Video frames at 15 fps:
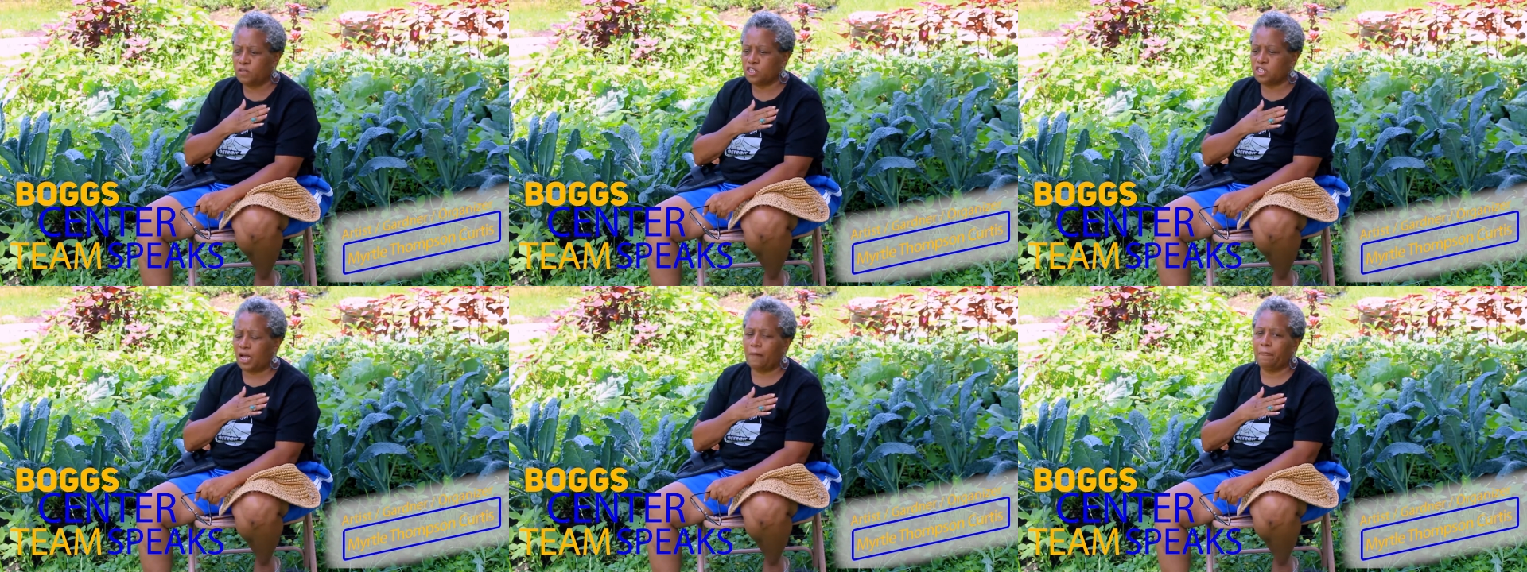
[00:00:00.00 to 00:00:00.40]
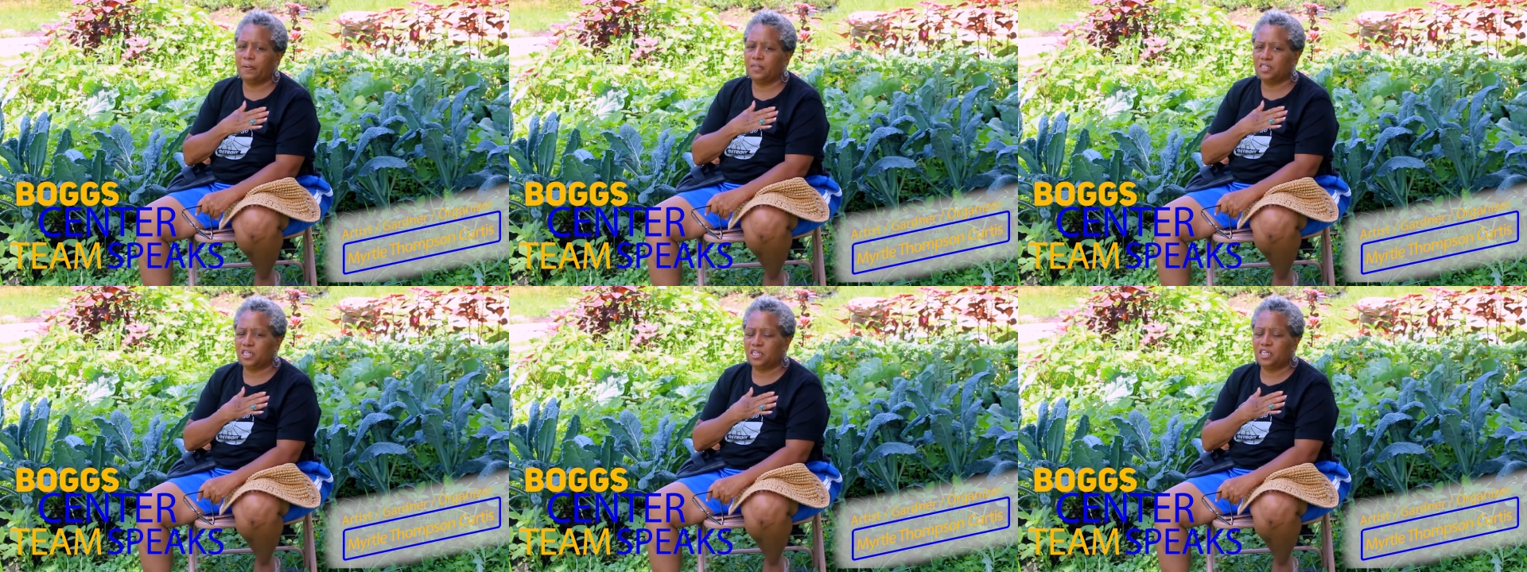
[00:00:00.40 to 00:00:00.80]

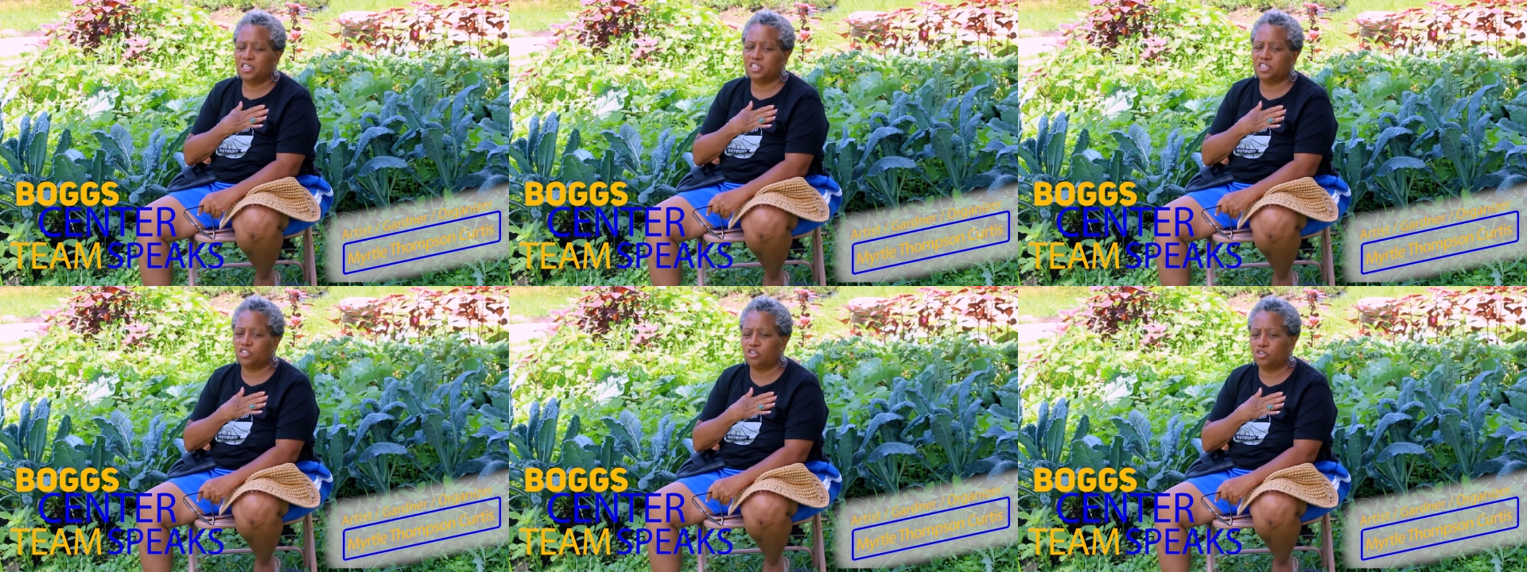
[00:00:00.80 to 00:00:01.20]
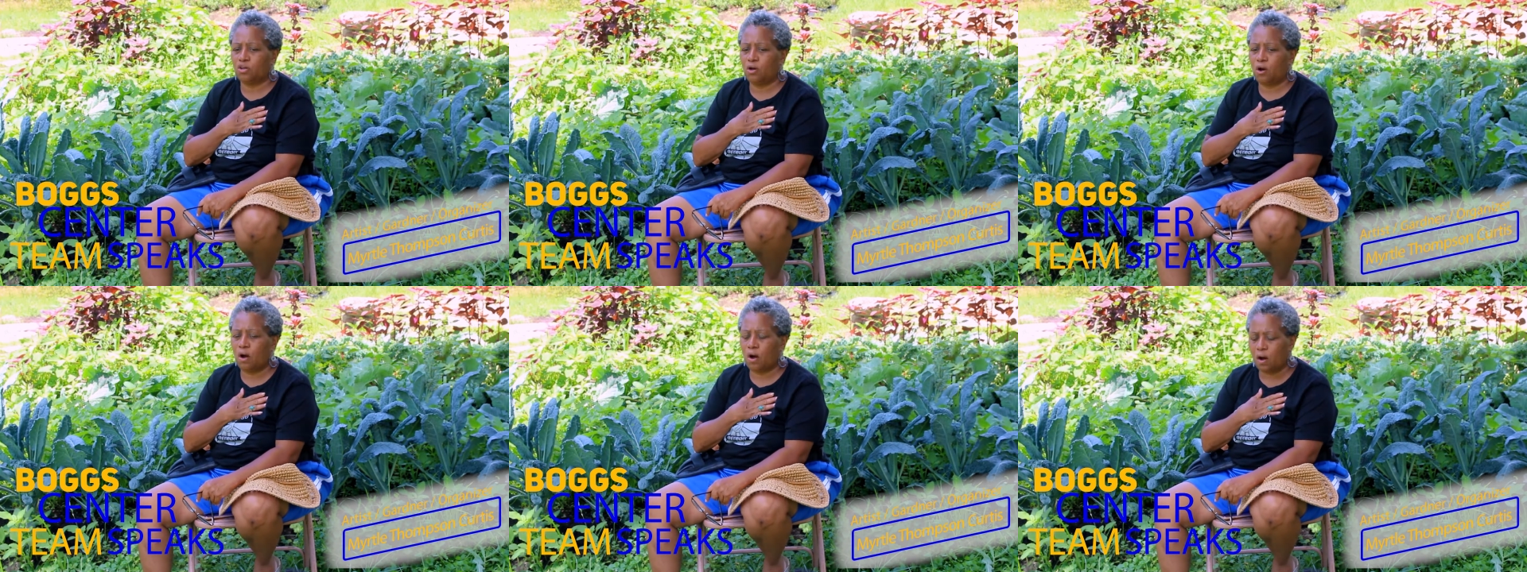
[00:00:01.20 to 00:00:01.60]
stopping to listen to
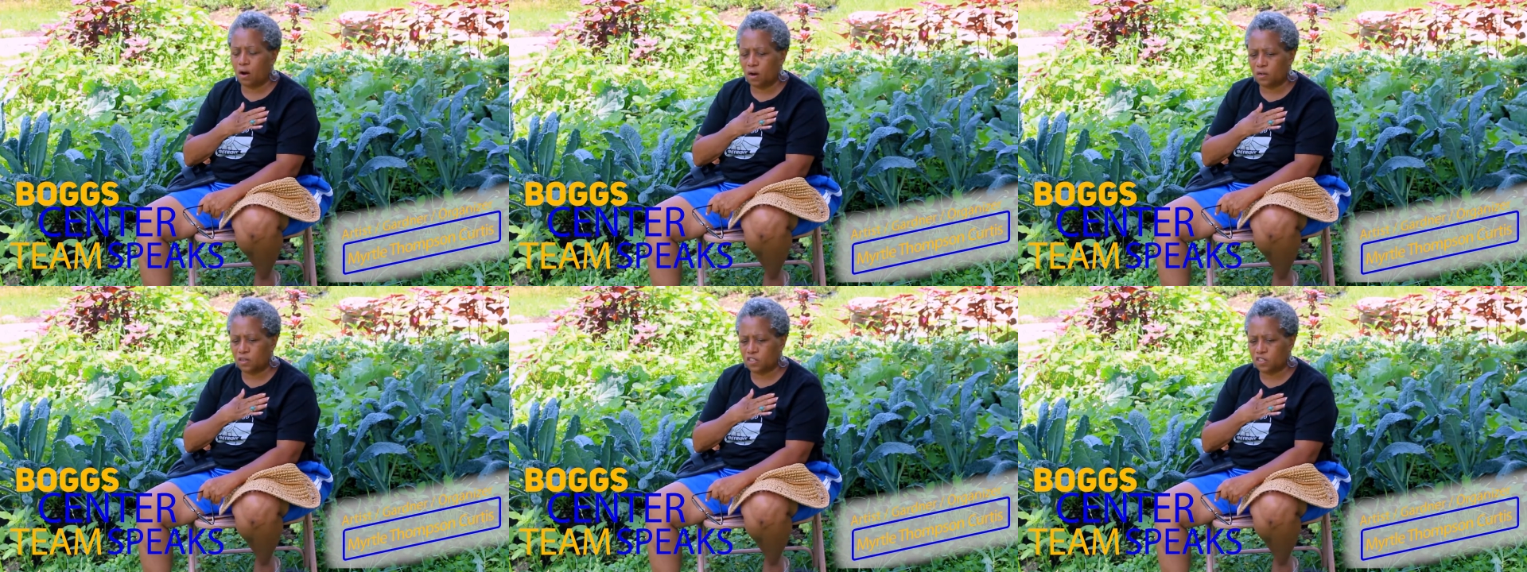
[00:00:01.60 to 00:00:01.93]
your heart,